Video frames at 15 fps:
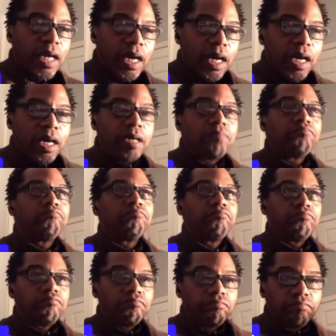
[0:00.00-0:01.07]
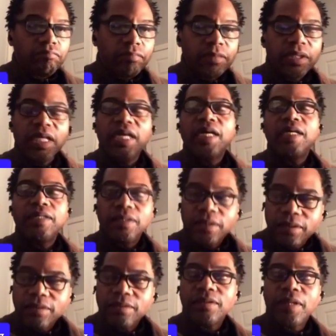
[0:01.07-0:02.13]
um, yeah,
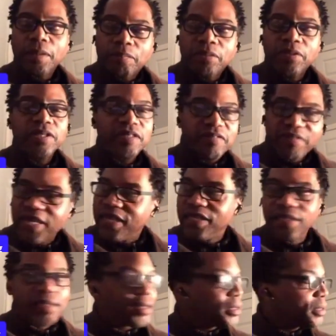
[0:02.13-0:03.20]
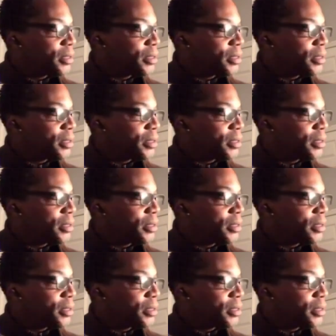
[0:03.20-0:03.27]
a pretty face.